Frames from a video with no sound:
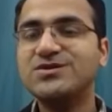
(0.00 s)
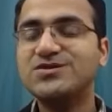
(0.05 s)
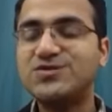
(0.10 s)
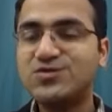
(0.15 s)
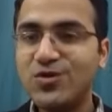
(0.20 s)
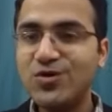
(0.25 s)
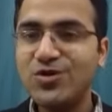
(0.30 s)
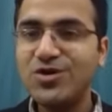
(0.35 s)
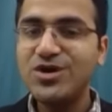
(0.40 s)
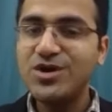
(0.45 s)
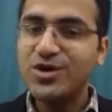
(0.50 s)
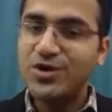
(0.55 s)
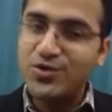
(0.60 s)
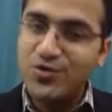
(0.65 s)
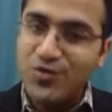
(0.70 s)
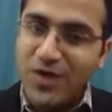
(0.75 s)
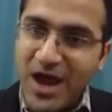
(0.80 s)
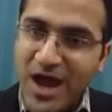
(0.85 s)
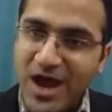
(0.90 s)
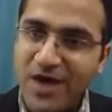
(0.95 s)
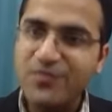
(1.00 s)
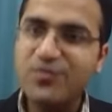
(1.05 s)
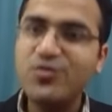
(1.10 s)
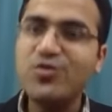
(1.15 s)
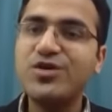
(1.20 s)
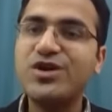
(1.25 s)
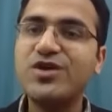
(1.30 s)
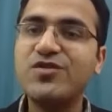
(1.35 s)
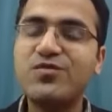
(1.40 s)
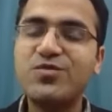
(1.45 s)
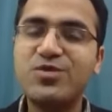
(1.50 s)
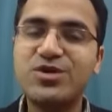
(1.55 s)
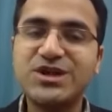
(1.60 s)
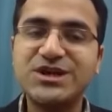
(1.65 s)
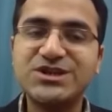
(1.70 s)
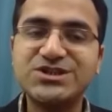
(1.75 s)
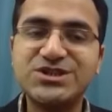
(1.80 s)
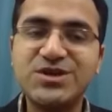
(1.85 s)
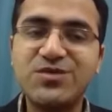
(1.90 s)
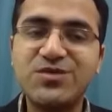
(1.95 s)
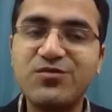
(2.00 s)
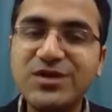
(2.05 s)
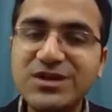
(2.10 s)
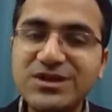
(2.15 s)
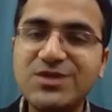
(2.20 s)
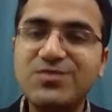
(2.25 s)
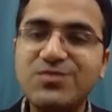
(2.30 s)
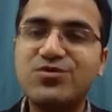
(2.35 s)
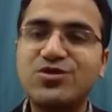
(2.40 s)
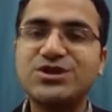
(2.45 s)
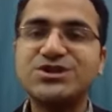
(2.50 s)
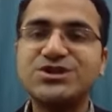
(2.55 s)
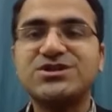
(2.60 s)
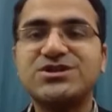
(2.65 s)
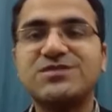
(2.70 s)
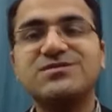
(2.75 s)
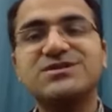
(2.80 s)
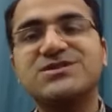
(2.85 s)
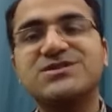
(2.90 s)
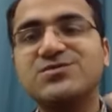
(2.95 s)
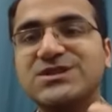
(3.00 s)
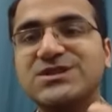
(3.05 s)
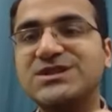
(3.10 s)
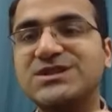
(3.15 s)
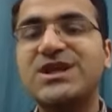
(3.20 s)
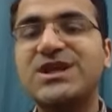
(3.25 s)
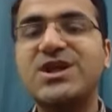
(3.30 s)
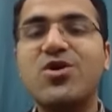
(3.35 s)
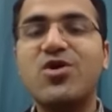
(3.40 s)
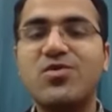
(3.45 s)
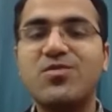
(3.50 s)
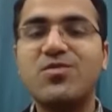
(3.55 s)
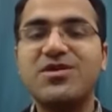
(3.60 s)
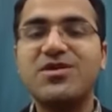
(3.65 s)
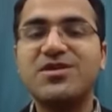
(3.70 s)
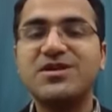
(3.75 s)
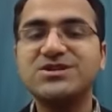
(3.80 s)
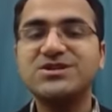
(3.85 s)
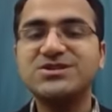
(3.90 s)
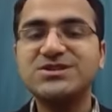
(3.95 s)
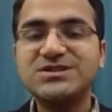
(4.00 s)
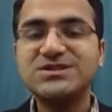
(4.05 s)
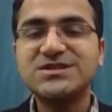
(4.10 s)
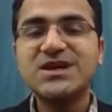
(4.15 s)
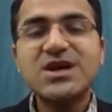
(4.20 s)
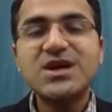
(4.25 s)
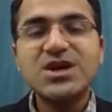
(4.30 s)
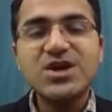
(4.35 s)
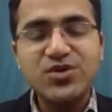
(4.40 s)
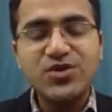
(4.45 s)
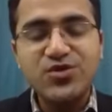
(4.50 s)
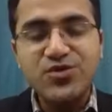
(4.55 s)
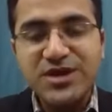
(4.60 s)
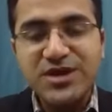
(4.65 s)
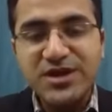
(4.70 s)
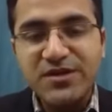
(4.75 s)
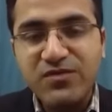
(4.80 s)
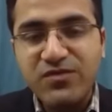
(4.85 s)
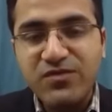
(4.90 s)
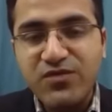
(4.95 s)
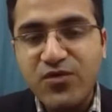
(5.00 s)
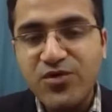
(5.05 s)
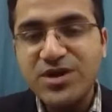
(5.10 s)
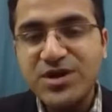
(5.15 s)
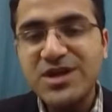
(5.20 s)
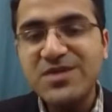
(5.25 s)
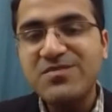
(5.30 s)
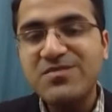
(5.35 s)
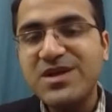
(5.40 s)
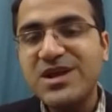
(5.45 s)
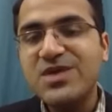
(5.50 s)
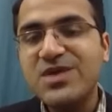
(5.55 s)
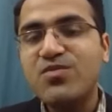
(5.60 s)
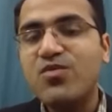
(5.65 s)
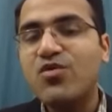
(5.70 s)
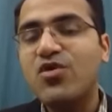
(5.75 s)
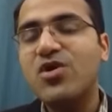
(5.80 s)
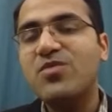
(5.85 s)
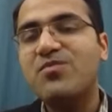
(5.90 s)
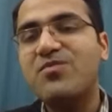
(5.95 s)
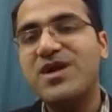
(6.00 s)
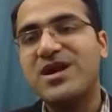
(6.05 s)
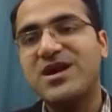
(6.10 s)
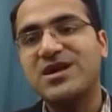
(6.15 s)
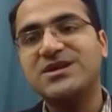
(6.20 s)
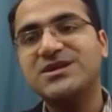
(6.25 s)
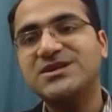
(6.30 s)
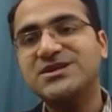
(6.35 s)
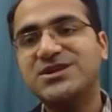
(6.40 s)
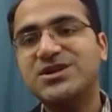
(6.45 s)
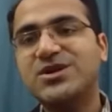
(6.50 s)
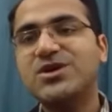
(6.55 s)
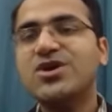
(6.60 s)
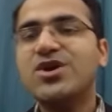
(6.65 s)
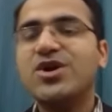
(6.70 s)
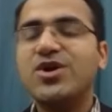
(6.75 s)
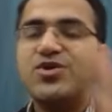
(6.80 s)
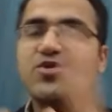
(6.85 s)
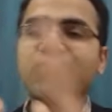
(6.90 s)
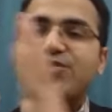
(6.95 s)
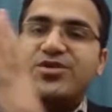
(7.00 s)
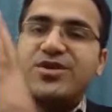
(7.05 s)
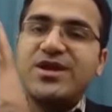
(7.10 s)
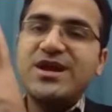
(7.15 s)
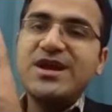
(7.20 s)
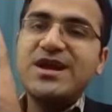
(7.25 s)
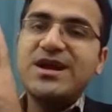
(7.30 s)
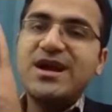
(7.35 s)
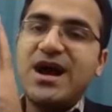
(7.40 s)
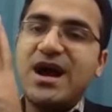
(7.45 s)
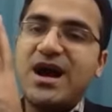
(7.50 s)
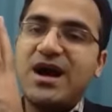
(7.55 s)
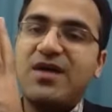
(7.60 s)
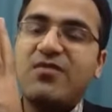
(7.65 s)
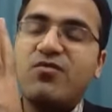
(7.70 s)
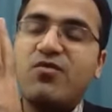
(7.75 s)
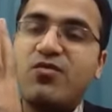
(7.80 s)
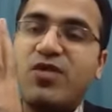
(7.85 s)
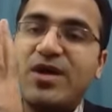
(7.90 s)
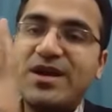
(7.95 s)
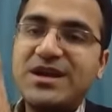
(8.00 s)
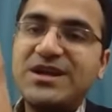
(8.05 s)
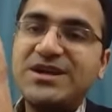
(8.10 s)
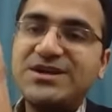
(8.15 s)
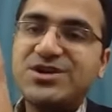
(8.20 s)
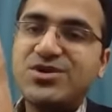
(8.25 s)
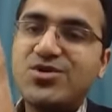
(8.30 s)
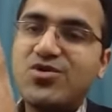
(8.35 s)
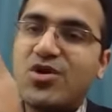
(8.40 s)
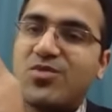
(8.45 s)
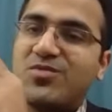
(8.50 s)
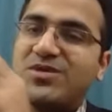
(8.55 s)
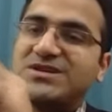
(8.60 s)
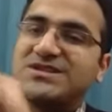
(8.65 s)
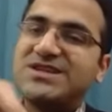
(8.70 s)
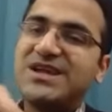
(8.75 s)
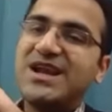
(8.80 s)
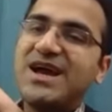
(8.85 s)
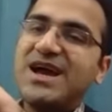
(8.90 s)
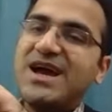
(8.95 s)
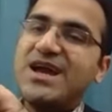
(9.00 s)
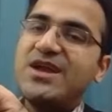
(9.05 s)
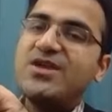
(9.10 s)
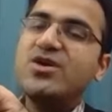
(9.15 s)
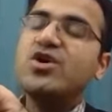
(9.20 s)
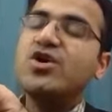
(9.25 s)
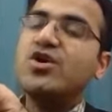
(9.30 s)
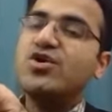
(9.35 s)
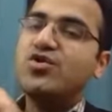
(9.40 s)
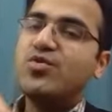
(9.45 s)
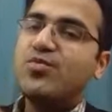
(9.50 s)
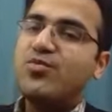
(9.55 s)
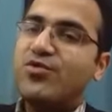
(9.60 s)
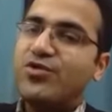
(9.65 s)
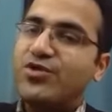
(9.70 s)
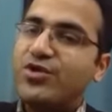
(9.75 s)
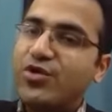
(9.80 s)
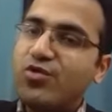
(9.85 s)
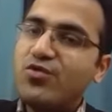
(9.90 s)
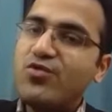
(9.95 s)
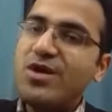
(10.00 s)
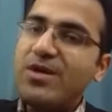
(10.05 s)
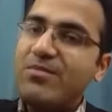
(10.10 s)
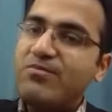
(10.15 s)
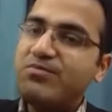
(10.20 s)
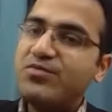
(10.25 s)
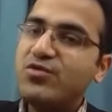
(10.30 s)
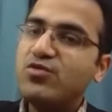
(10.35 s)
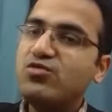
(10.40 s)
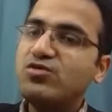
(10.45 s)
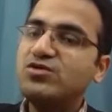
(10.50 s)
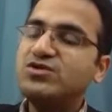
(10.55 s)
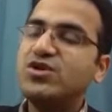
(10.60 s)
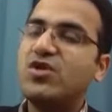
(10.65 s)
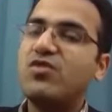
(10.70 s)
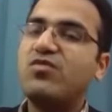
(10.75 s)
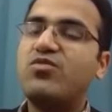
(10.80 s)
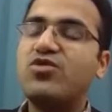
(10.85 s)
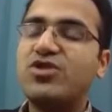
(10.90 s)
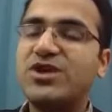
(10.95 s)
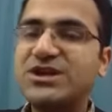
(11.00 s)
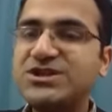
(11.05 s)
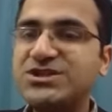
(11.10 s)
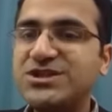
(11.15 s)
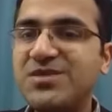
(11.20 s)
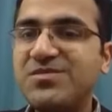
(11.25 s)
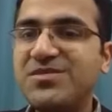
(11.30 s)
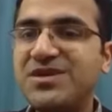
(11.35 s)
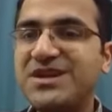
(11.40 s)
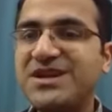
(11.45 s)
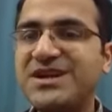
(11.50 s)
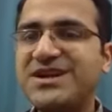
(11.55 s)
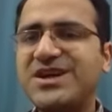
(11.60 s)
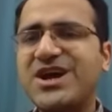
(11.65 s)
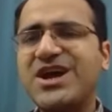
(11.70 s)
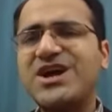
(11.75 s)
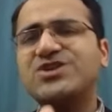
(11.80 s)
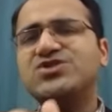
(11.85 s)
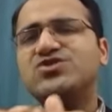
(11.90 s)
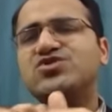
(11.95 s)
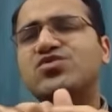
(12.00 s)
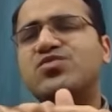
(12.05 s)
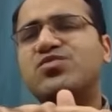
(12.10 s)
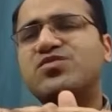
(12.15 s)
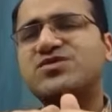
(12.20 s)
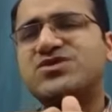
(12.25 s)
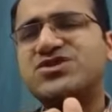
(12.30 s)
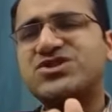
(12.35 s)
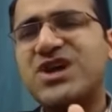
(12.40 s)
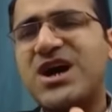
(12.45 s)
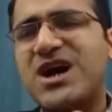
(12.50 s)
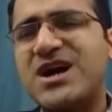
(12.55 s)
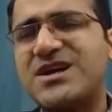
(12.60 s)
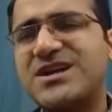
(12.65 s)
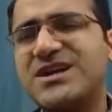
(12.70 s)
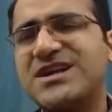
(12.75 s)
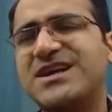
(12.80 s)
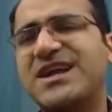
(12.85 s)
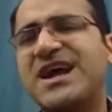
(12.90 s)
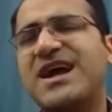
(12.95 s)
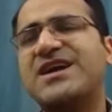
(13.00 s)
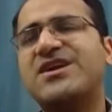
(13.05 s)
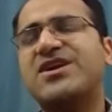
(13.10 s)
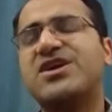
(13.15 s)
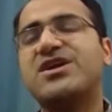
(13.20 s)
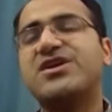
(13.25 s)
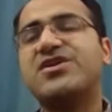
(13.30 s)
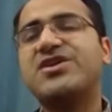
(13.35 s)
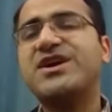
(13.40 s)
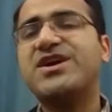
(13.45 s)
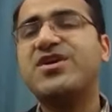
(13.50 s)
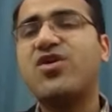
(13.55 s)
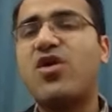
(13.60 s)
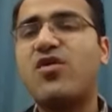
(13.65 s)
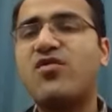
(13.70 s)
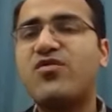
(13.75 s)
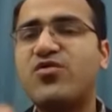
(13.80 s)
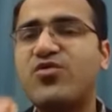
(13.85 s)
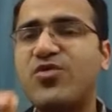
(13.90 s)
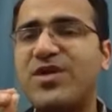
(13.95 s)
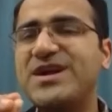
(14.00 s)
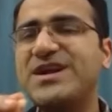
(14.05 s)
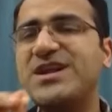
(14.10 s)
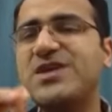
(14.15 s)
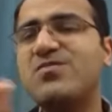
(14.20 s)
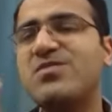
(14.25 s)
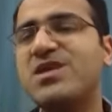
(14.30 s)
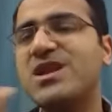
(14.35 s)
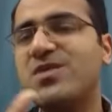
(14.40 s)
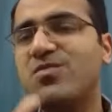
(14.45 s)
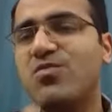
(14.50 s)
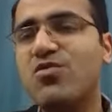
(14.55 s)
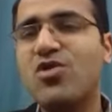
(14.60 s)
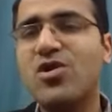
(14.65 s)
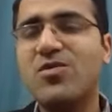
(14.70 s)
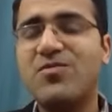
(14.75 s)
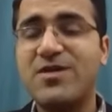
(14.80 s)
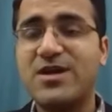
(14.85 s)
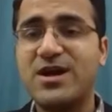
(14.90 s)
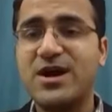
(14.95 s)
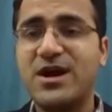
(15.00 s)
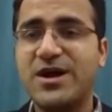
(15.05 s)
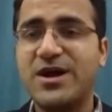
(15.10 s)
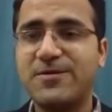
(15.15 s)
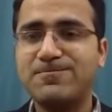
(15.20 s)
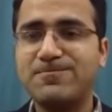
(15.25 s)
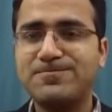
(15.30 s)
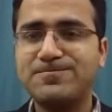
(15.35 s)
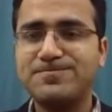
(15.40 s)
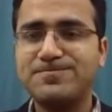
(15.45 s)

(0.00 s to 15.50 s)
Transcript: So you have to give potassium when the potassium is within the normal ranges. You give 40 millimole per liter. You take a one liter normal saline, you put two ampules of potassium in it, and you start it at a rate of 20 millimole per hour.